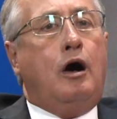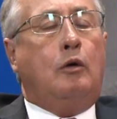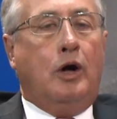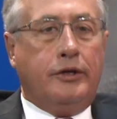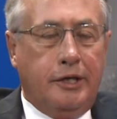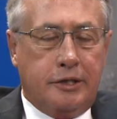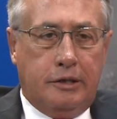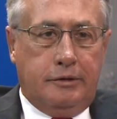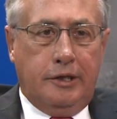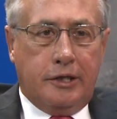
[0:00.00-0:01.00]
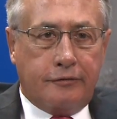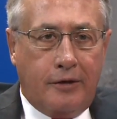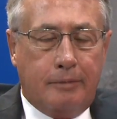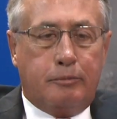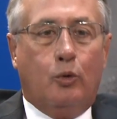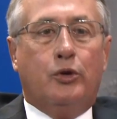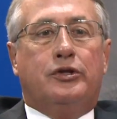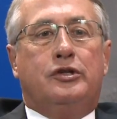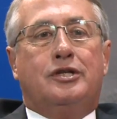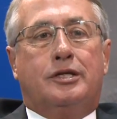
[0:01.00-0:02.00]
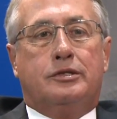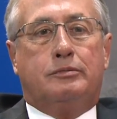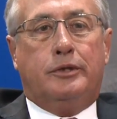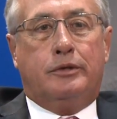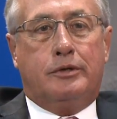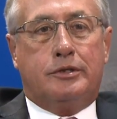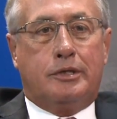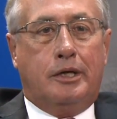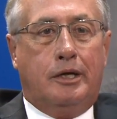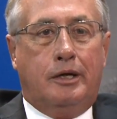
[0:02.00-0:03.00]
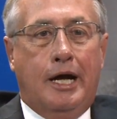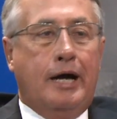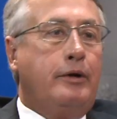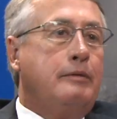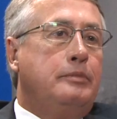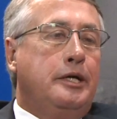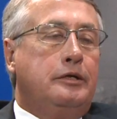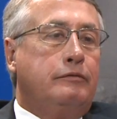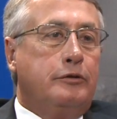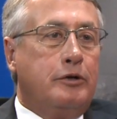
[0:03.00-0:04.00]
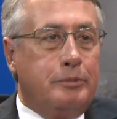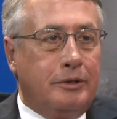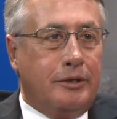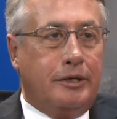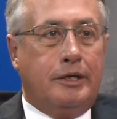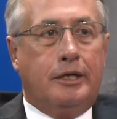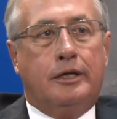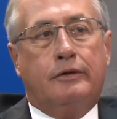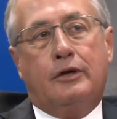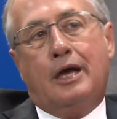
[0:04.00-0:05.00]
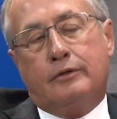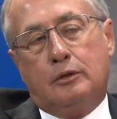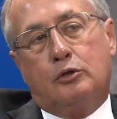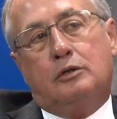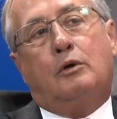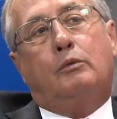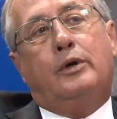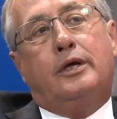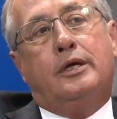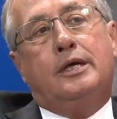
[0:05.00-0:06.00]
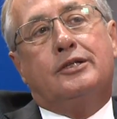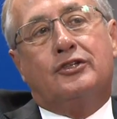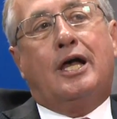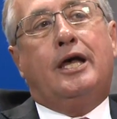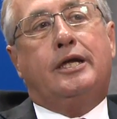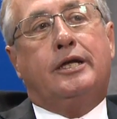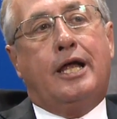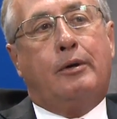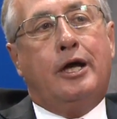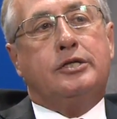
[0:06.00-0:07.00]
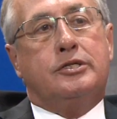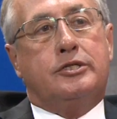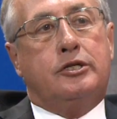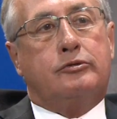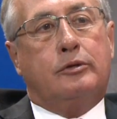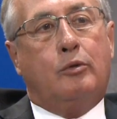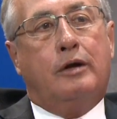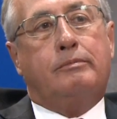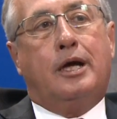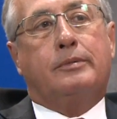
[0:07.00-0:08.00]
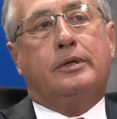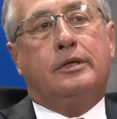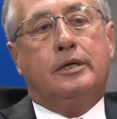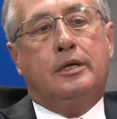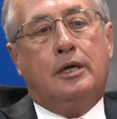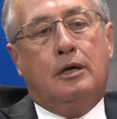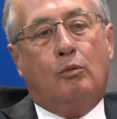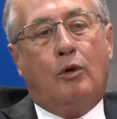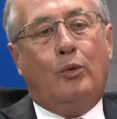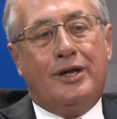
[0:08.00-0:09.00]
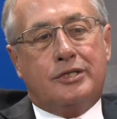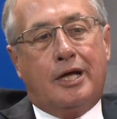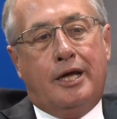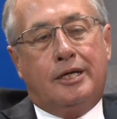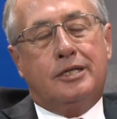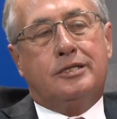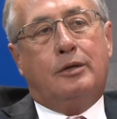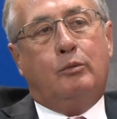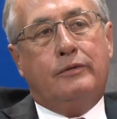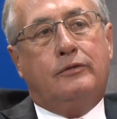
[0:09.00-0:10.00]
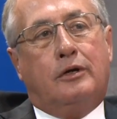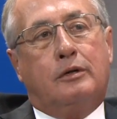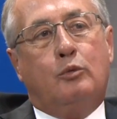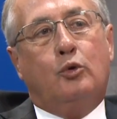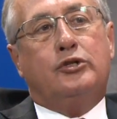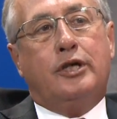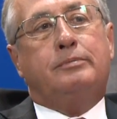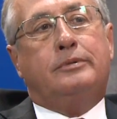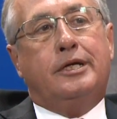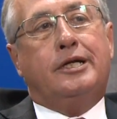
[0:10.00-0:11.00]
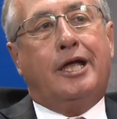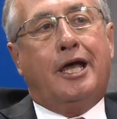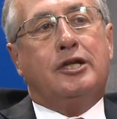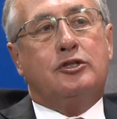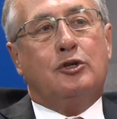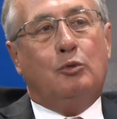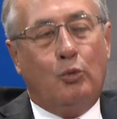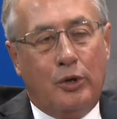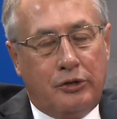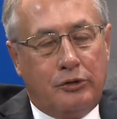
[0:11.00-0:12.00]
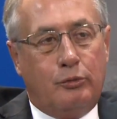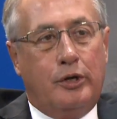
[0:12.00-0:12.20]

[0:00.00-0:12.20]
Oh, well, I think it's, I think it's far broader than just whether it's uh, R M B convertibility. Uh, if you have a look at what we're saying in our Asian Century white paper, what we're saying is that we've got to more deeply engage with the